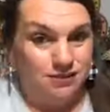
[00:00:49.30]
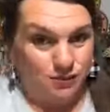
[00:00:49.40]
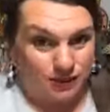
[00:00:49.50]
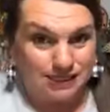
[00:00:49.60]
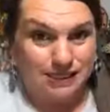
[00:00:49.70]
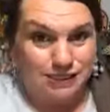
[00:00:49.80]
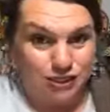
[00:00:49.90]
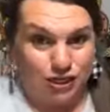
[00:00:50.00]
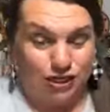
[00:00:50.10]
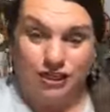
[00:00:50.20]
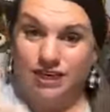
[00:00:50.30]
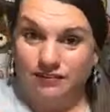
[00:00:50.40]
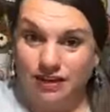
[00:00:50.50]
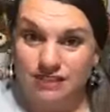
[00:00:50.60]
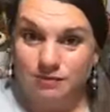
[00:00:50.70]
So let's get started, and
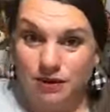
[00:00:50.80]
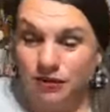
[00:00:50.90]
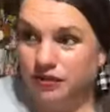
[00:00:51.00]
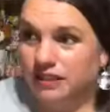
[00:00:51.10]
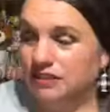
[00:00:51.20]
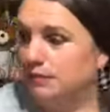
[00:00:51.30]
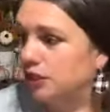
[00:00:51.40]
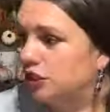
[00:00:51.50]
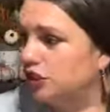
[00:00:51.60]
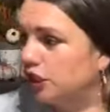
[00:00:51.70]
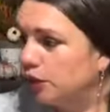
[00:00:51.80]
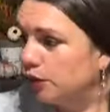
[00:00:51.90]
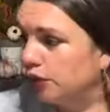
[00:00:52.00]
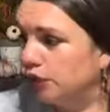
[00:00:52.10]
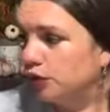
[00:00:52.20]
I've got some other things I'm going to
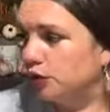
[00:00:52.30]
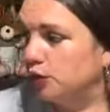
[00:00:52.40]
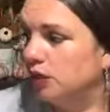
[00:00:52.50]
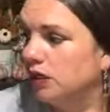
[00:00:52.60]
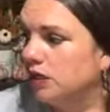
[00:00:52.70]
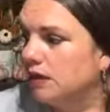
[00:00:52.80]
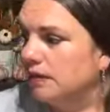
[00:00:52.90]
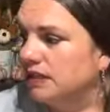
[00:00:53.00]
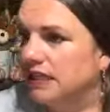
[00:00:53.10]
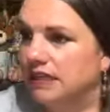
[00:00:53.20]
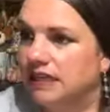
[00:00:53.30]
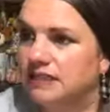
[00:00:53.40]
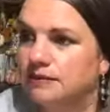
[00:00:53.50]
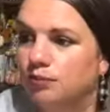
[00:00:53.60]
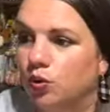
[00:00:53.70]
show you because I think
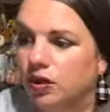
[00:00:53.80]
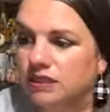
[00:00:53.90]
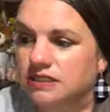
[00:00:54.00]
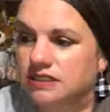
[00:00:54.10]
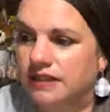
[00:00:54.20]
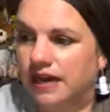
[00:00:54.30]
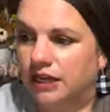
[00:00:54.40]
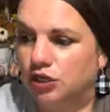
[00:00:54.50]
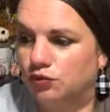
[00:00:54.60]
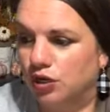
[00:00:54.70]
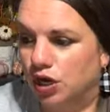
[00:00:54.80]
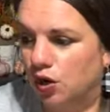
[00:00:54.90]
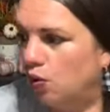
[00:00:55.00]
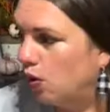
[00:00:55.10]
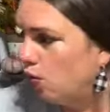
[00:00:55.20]
it's important that you
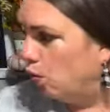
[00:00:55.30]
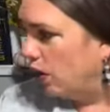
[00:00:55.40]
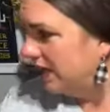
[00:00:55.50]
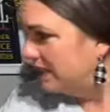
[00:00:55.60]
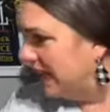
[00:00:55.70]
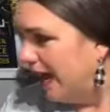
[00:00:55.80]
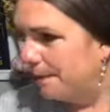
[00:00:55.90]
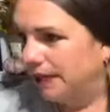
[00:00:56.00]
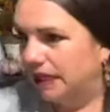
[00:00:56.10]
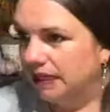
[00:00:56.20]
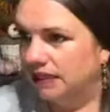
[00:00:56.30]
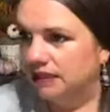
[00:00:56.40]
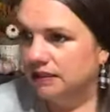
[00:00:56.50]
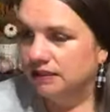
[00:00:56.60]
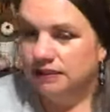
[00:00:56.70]
know what is
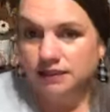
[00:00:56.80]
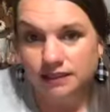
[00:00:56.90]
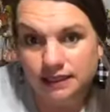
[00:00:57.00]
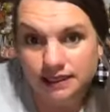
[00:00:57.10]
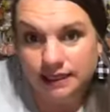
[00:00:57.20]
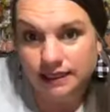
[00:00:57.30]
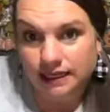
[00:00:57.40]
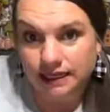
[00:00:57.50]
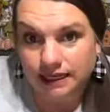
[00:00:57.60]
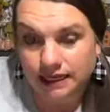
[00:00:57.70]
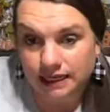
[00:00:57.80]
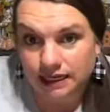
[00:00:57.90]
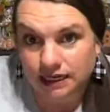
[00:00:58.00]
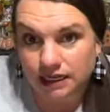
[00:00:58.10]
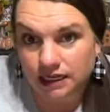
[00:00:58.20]
happening
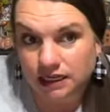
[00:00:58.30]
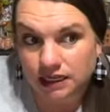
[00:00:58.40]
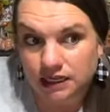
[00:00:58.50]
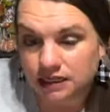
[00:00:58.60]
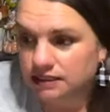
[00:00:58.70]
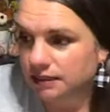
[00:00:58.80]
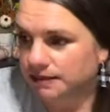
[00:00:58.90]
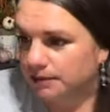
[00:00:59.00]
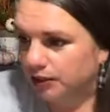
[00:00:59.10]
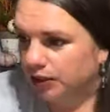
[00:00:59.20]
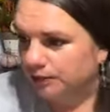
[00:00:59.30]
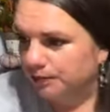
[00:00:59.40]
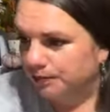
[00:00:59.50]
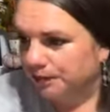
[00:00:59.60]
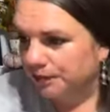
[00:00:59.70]
in September.